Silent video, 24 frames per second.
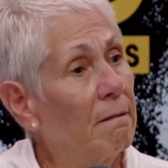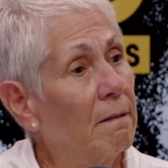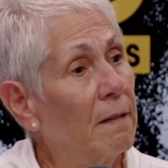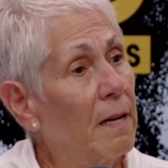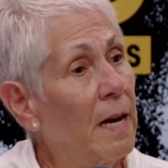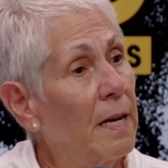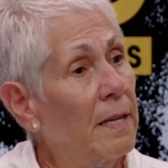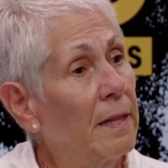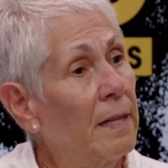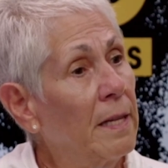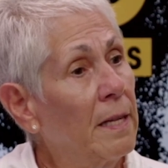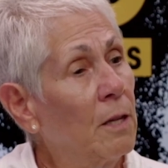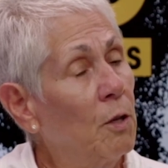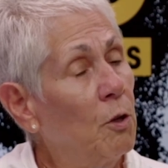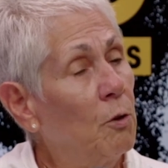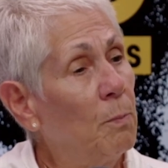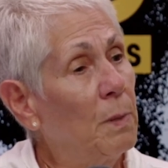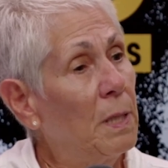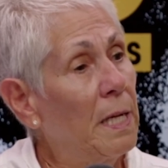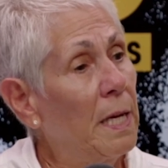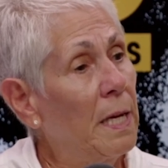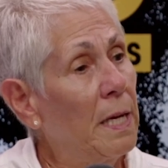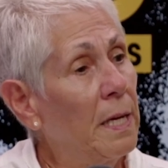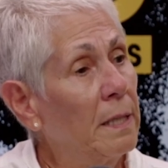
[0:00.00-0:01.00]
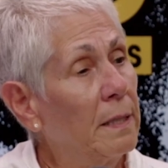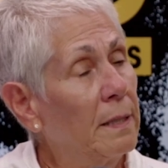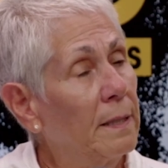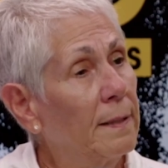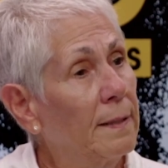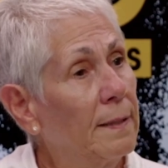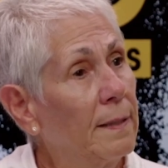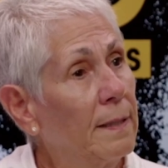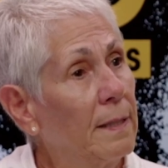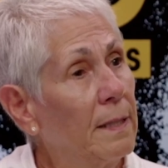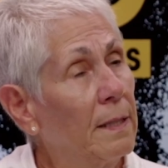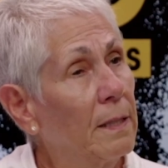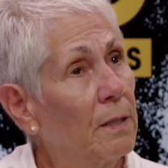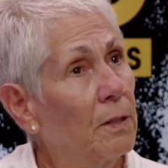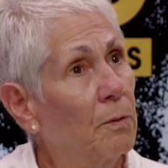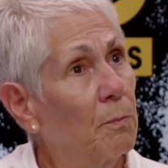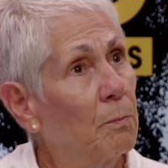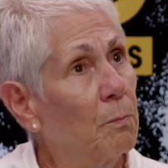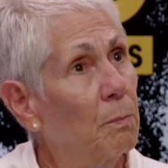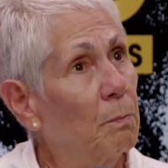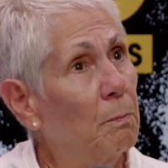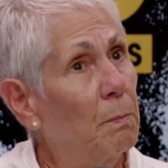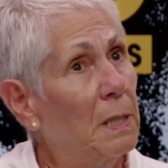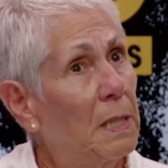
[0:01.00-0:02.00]
I think you began to see this
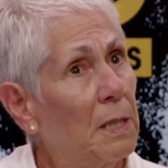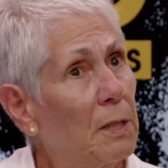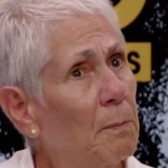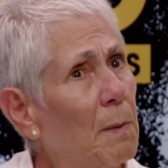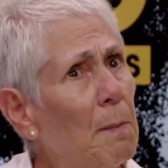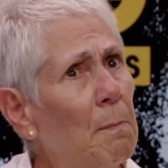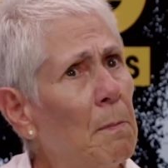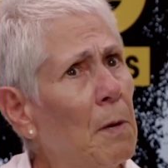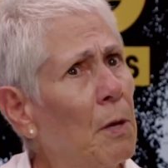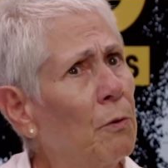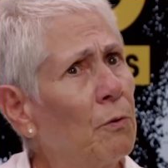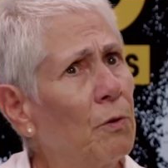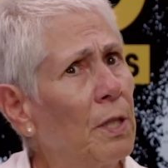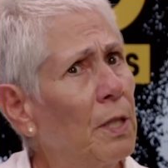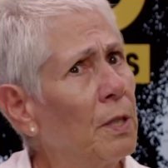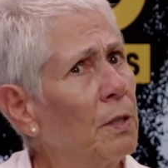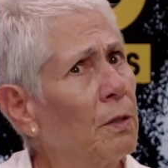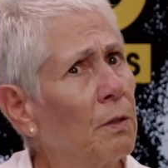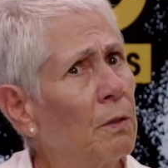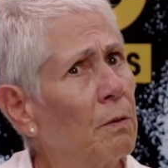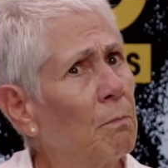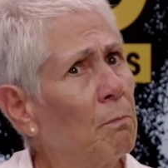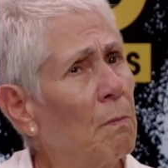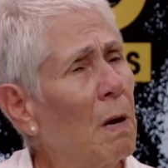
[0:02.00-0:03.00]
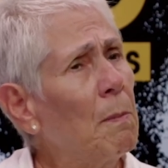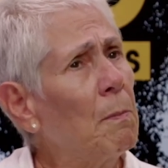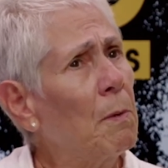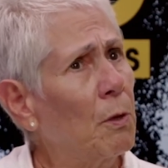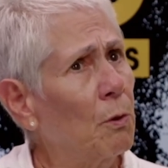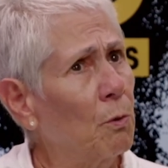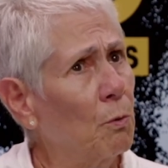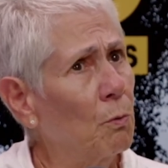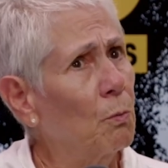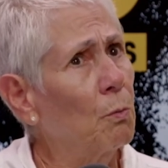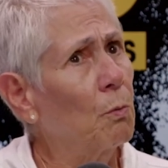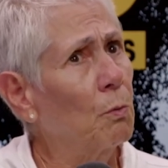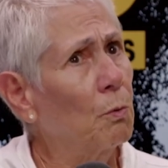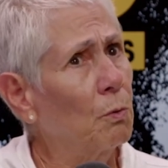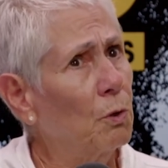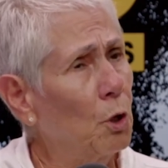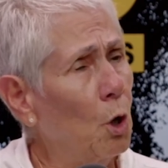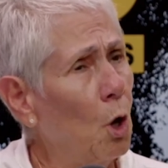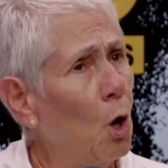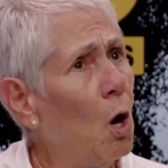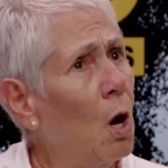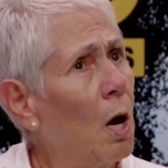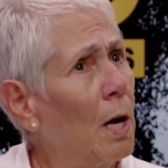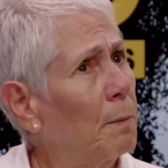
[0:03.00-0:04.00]
because my mother didn't. My mother
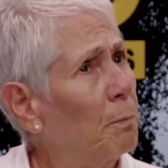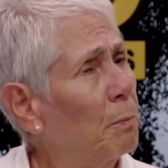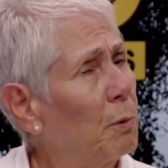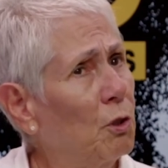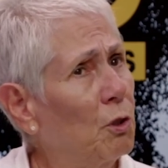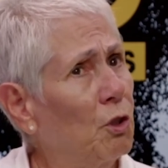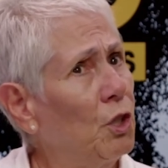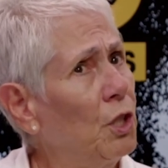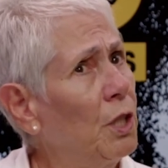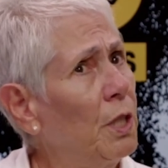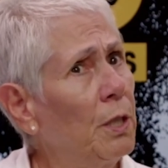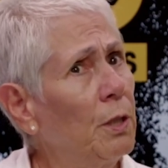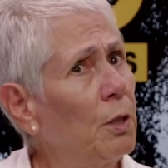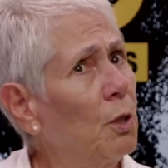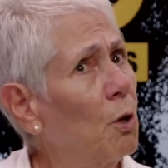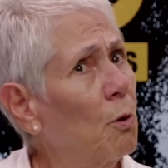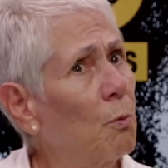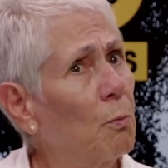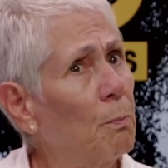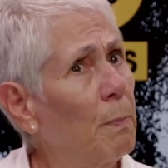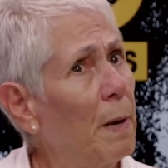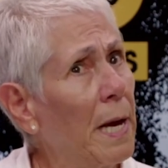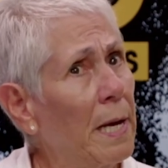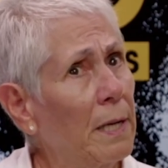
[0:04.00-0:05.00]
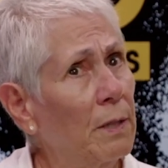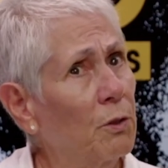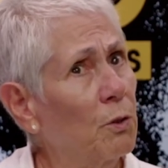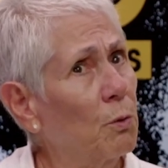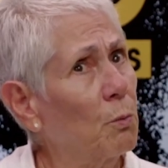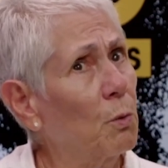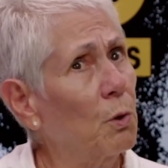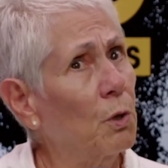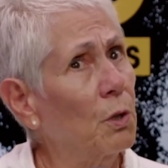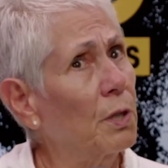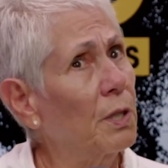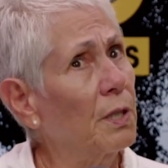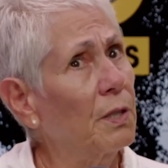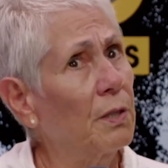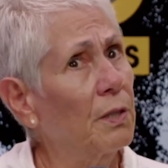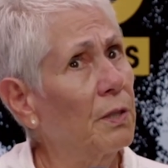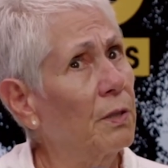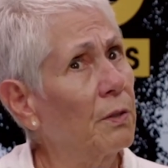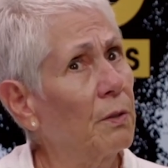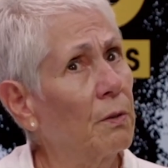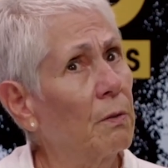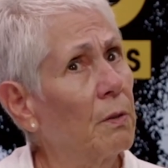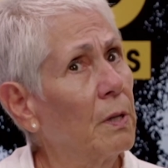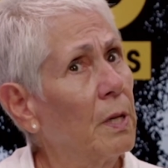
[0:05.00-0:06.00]
taught, but she didn't go back to work
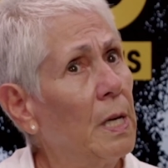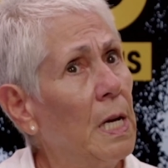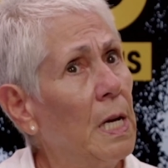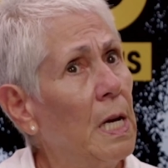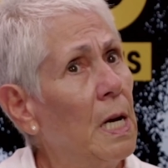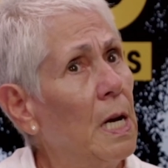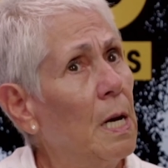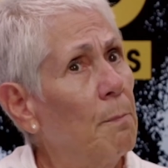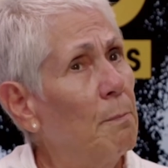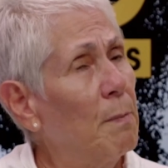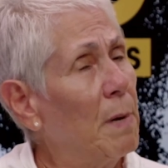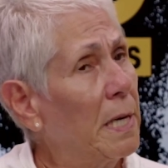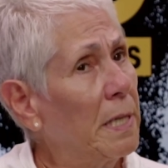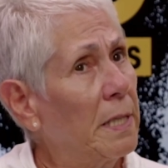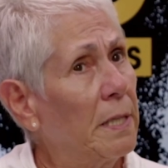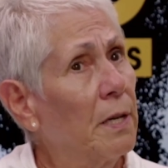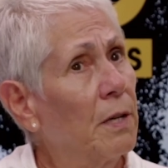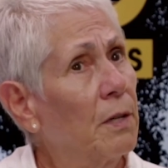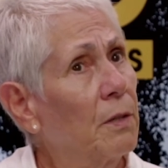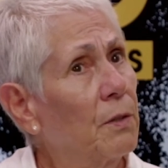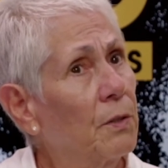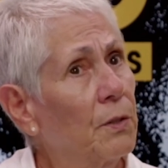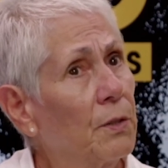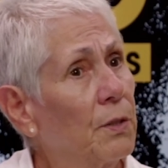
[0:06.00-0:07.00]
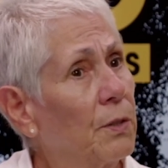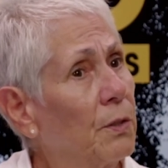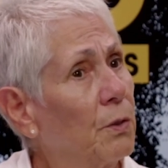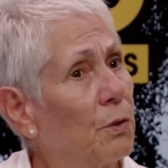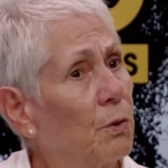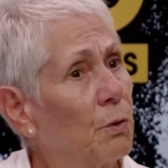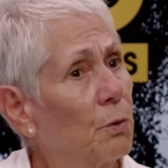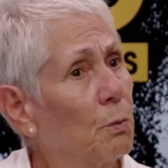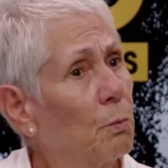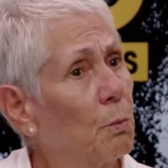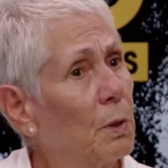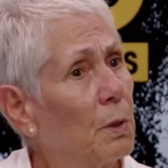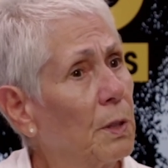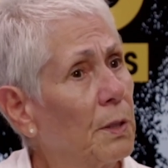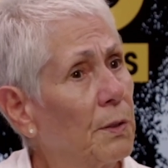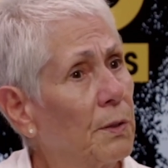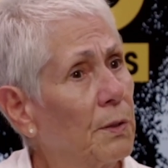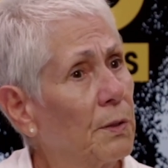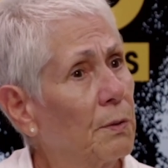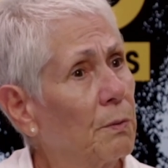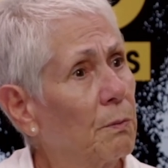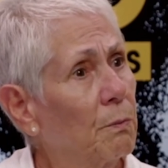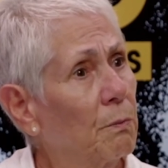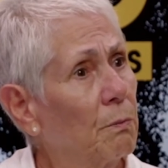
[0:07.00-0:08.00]
until my youngest sister
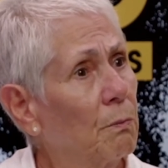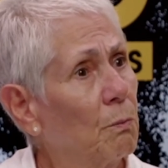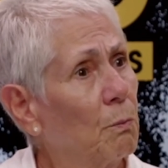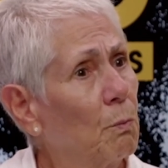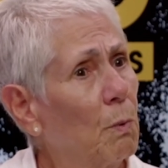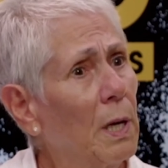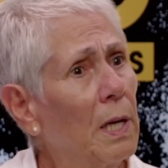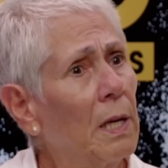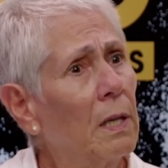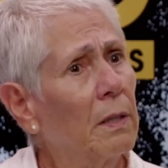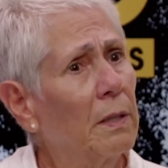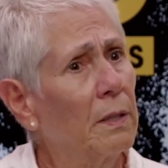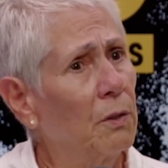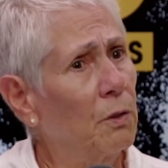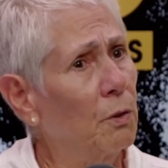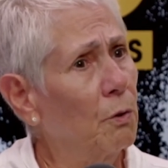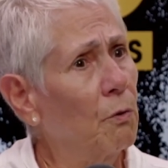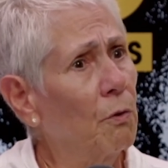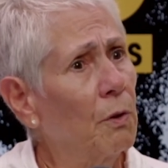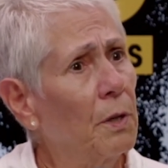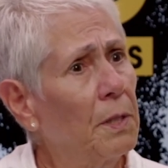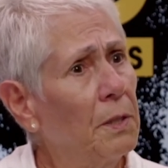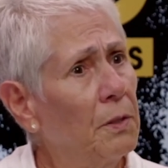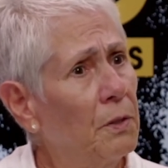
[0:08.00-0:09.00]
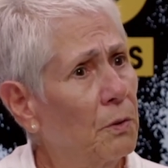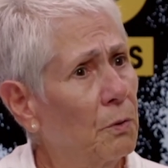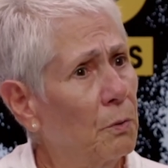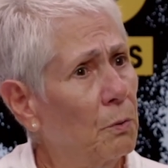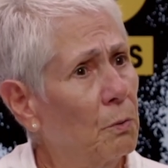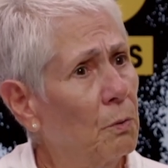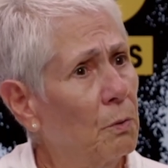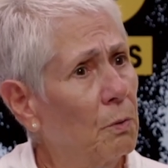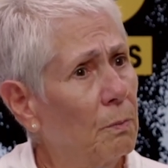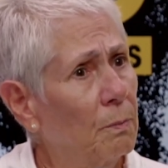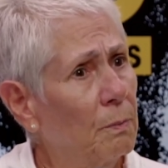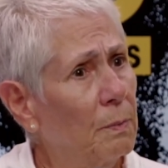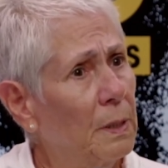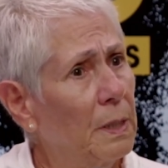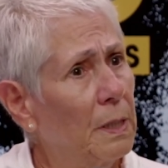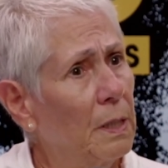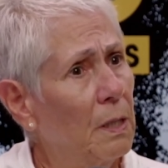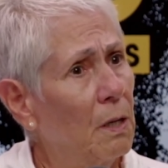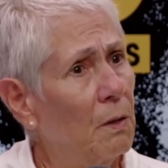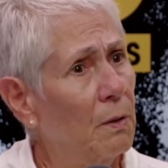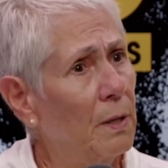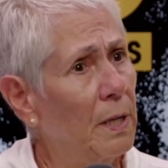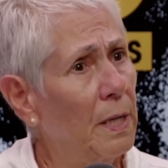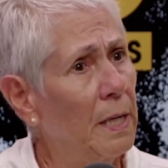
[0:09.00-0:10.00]
was well into grade school.
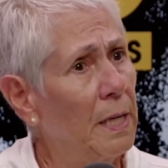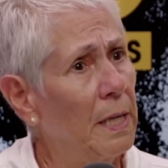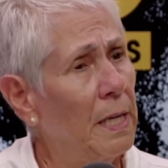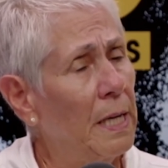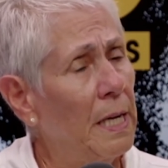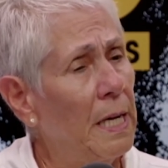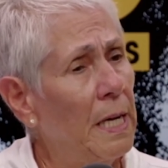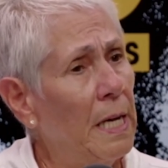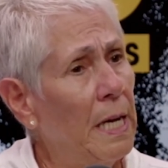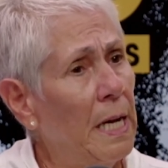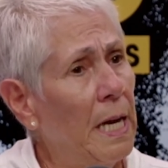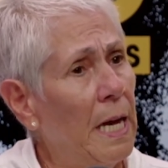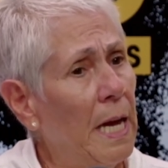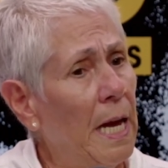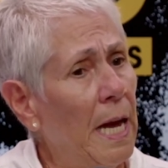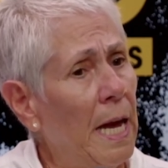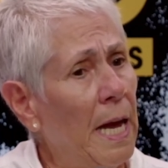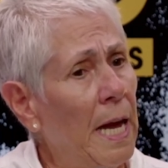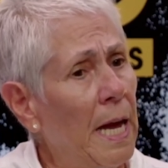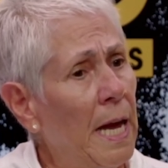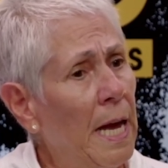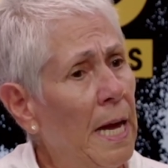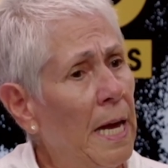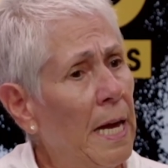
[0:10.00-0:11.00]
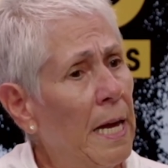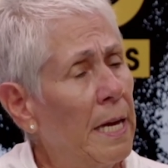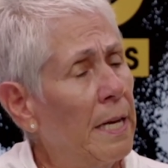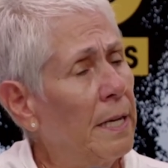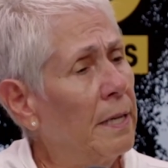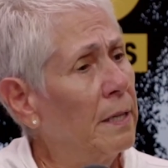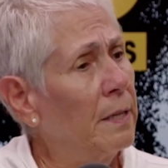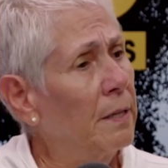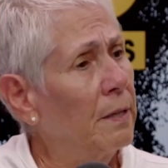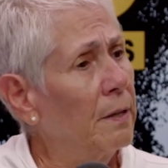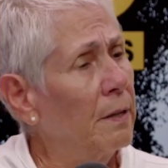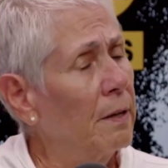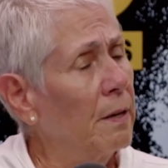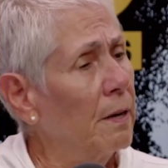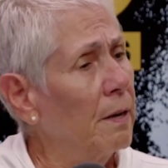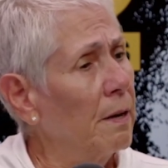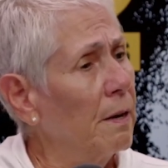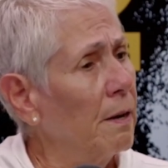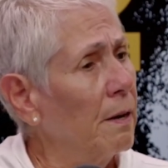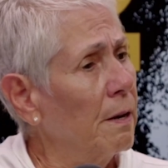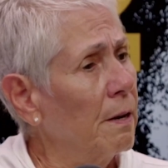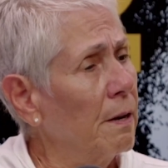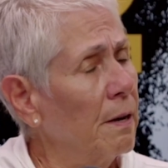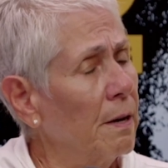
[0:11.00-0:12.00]
Okay, and
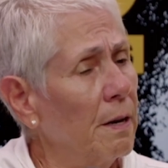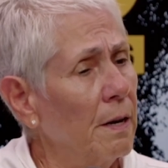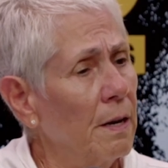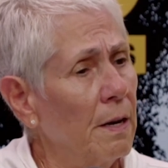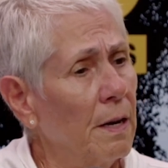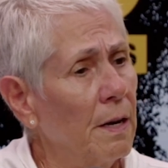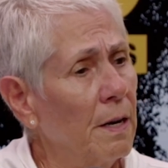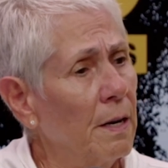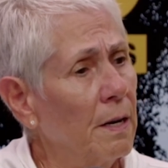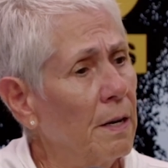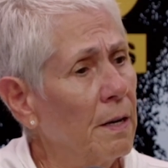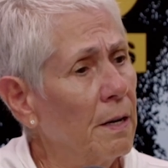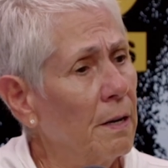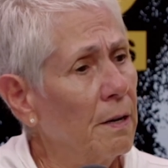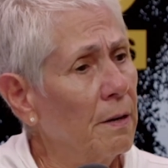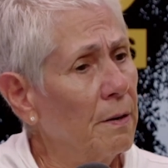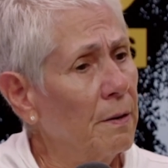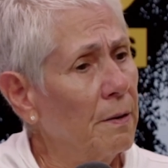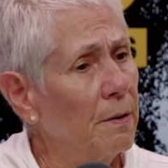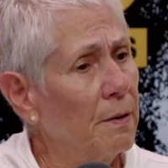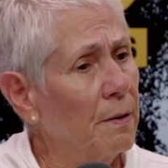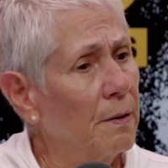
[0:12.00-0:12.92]
uh,